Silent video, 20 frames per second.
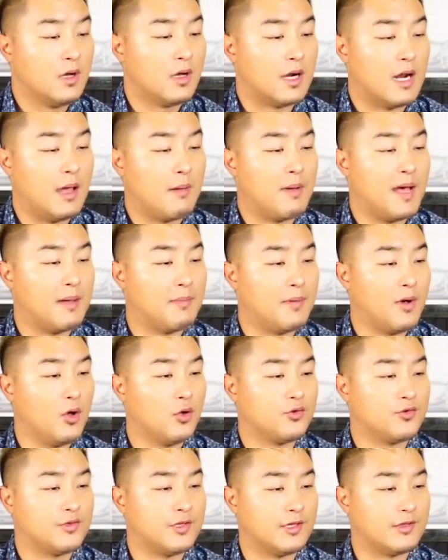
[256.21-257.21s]

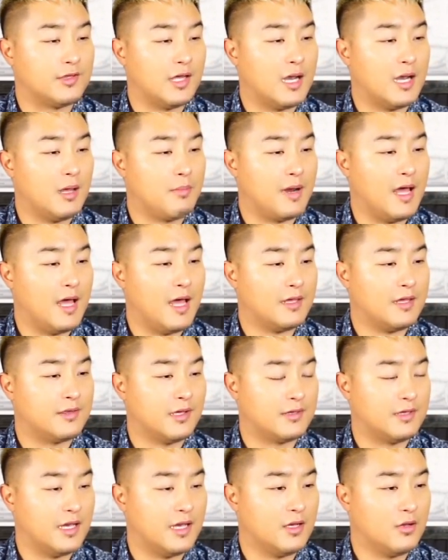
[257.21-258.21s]
Rababosa
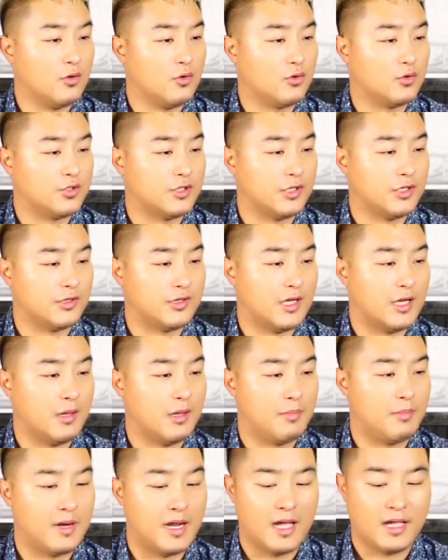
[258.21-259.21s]
tarabrata teredo
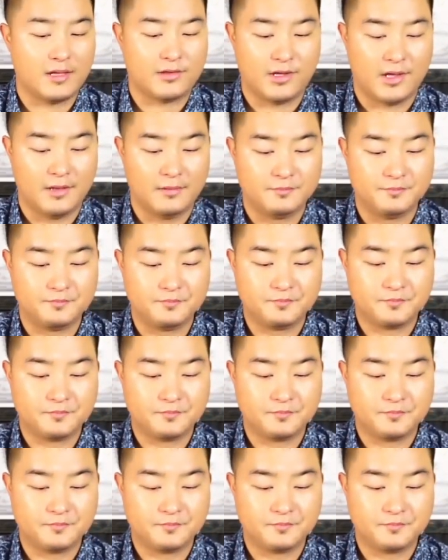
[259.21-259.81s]
shatarabrata.